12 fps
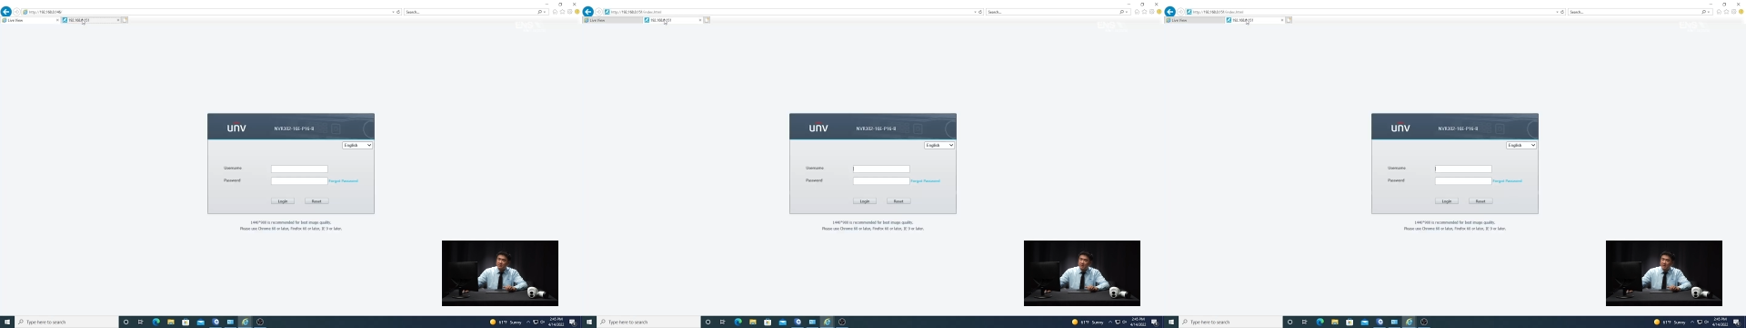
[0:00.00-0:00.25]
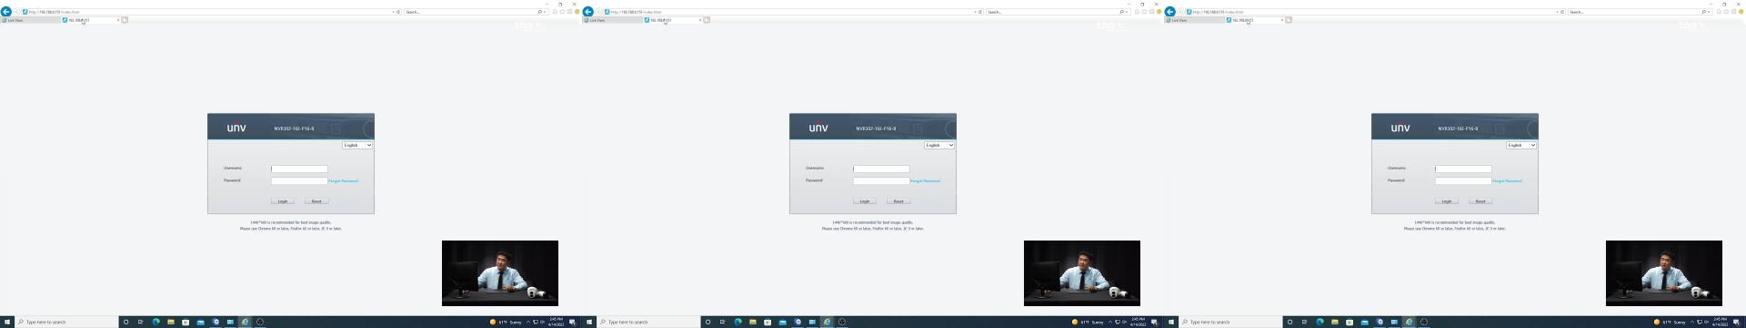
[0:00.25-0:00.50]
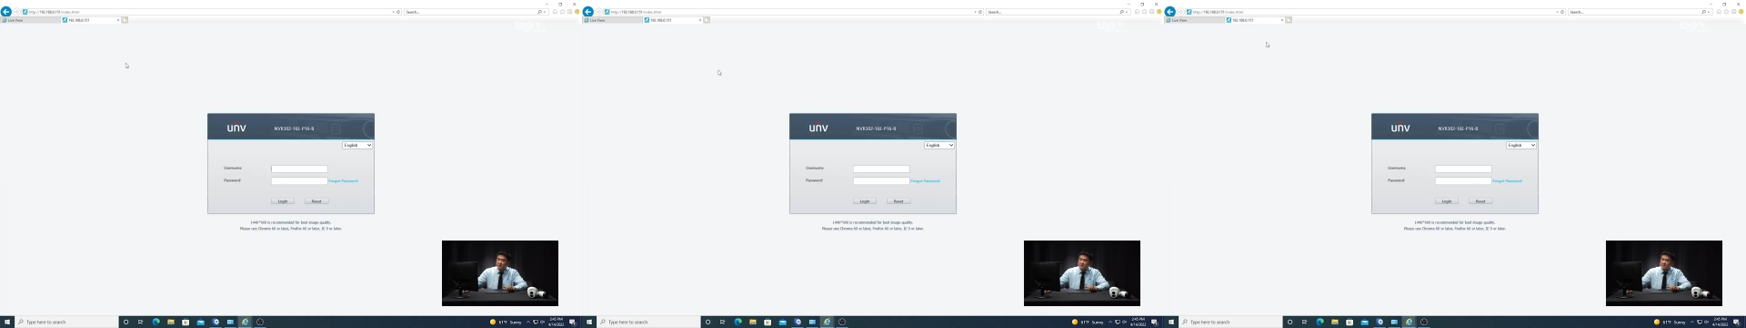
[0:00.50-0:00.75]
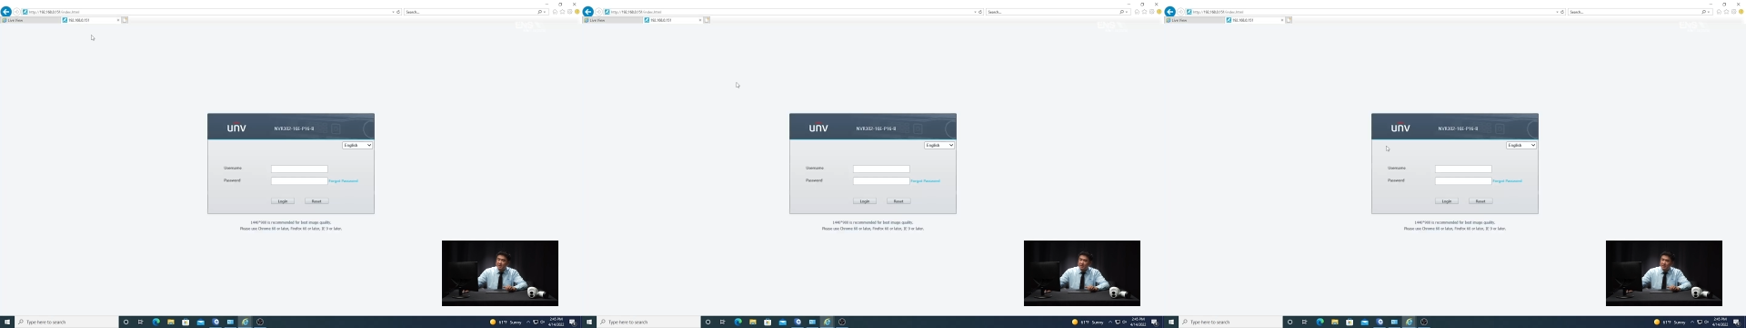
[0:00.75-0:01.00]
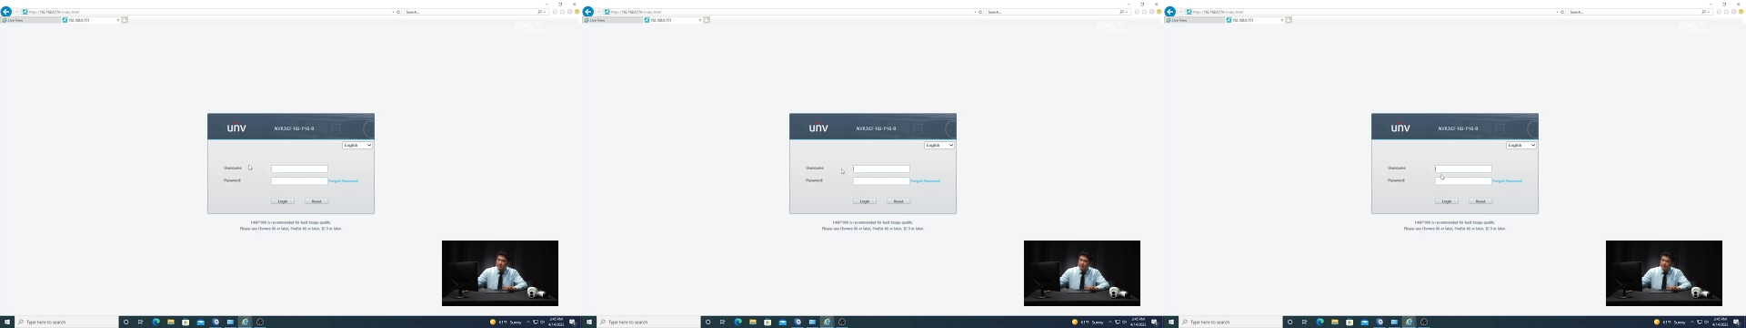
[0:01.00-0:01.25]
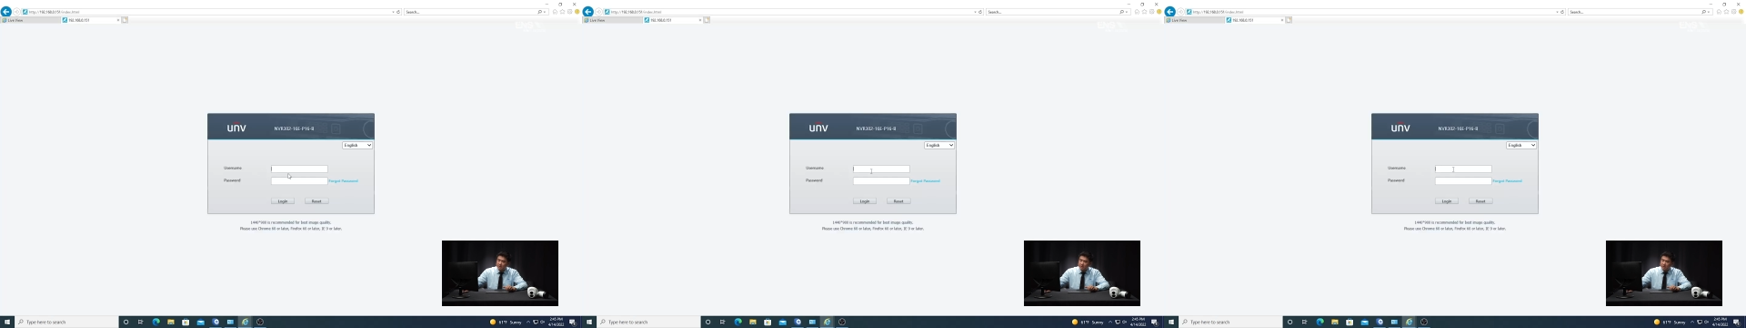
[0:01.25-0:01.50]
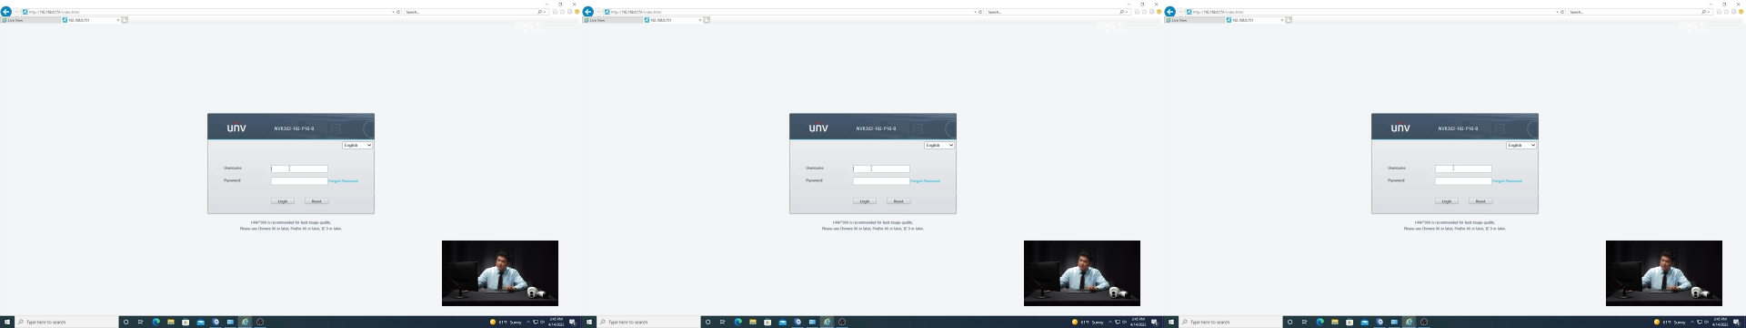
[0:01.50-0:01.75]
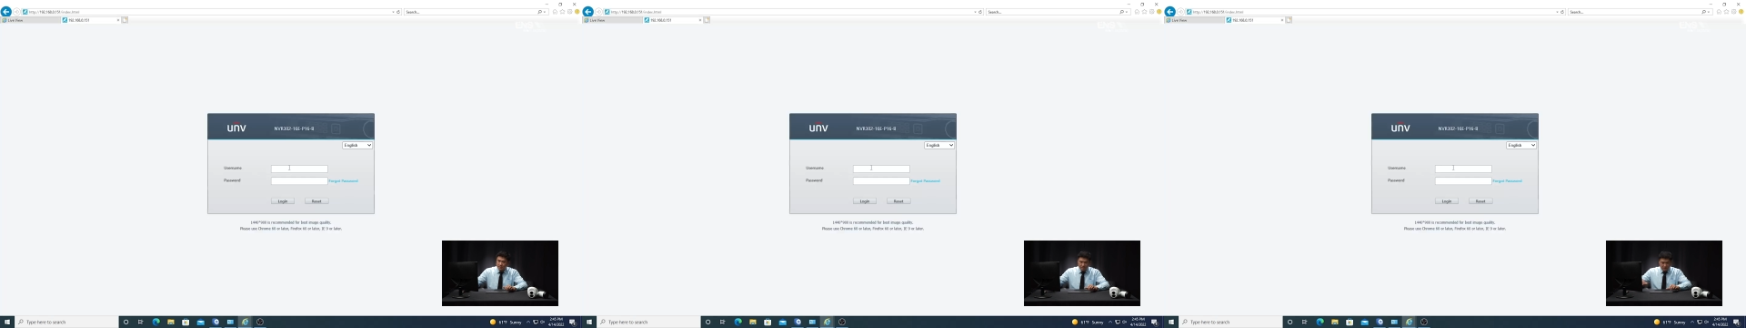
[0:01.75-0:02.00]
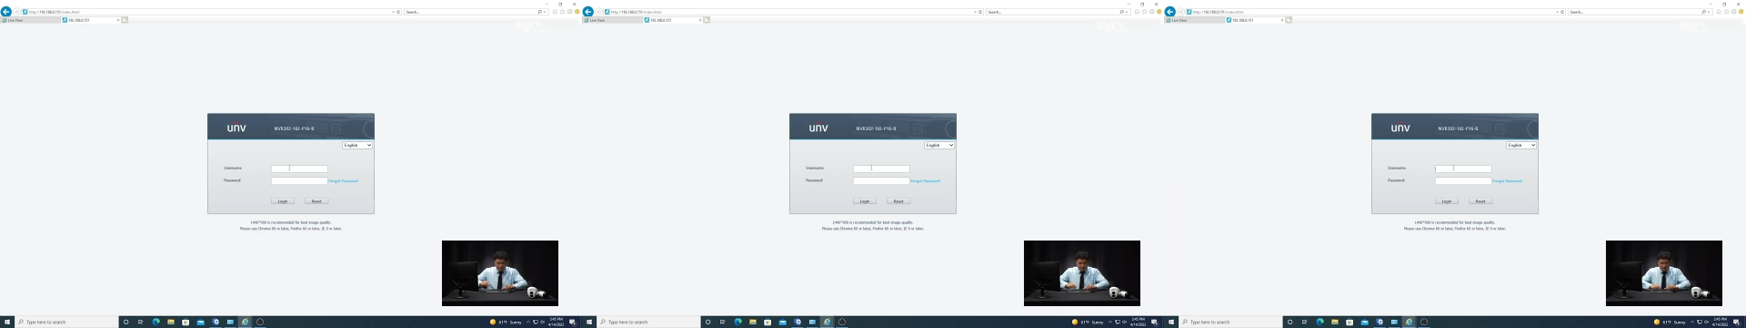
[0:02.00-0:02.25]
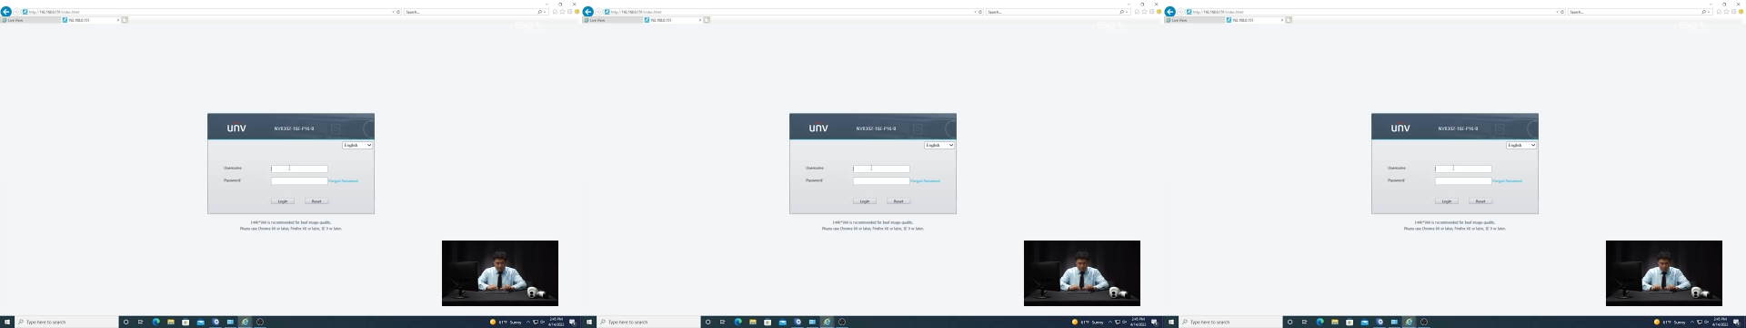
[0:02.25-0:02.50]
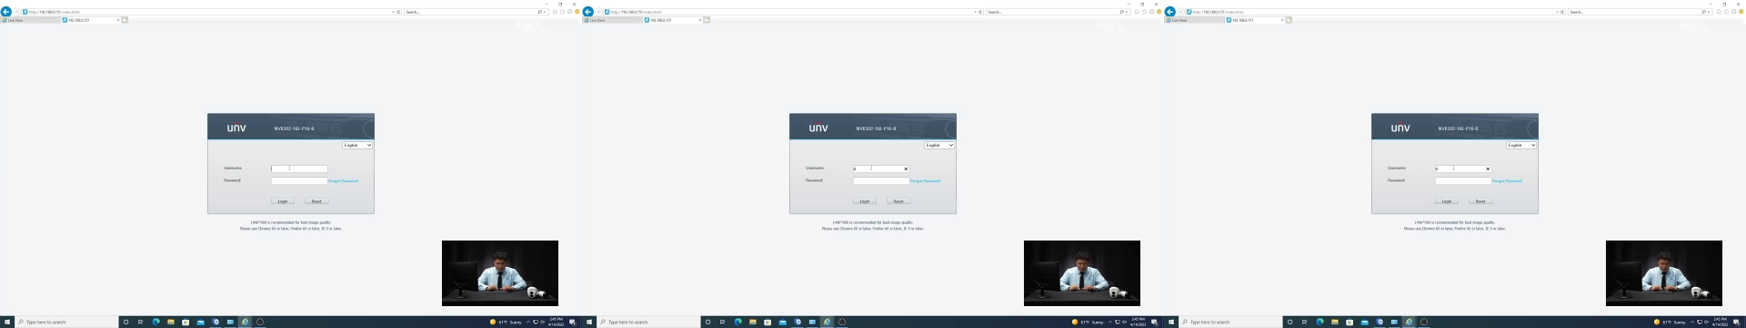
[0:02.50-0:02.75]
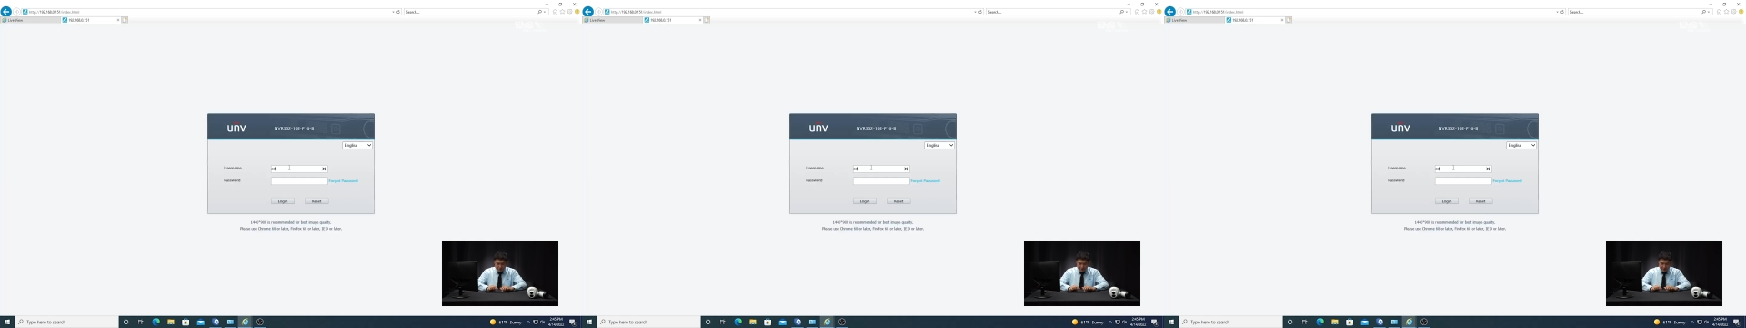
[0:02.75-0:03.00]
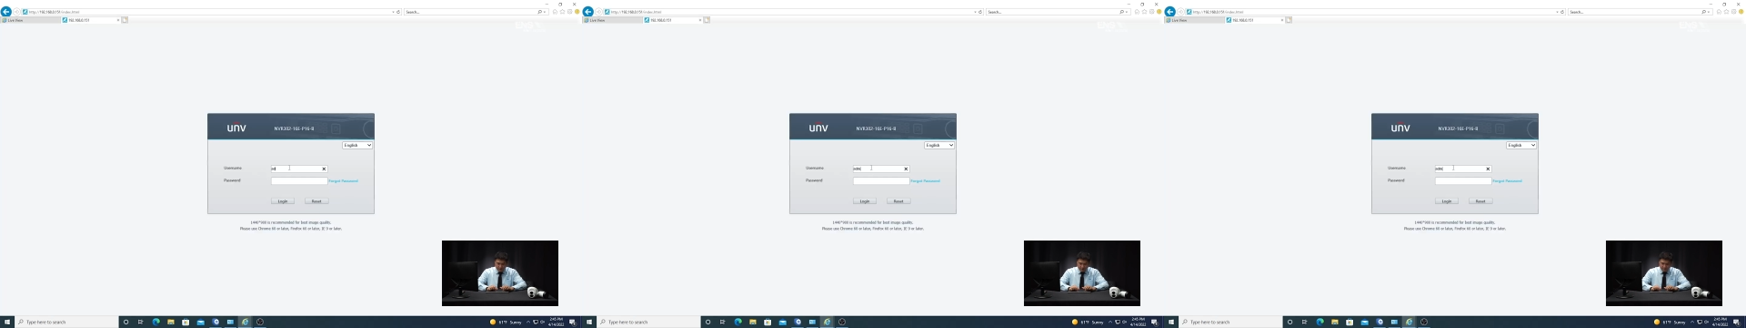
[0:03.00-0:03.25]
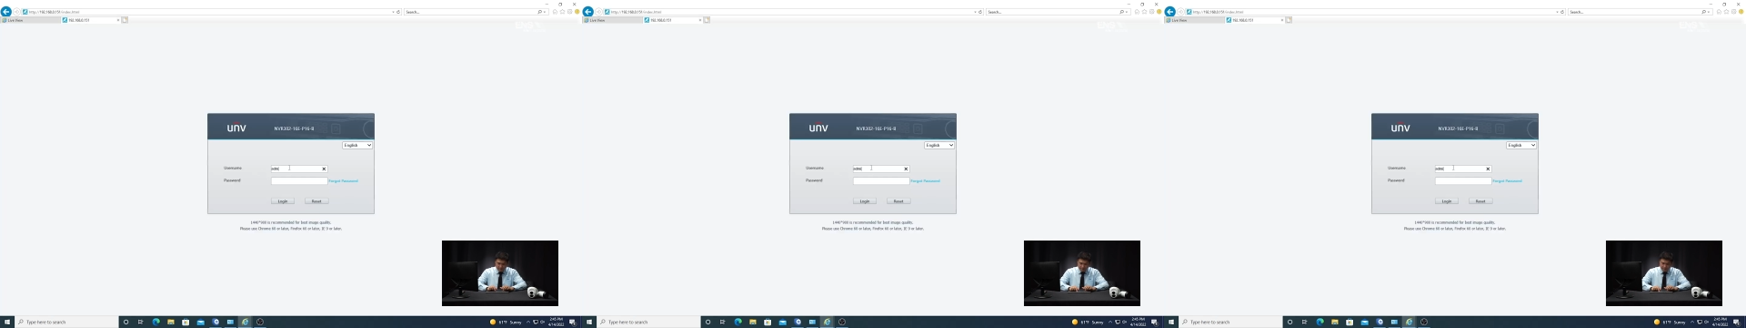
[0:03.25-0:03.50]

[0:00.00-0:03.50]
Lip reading: Nobody's mouth can be seen.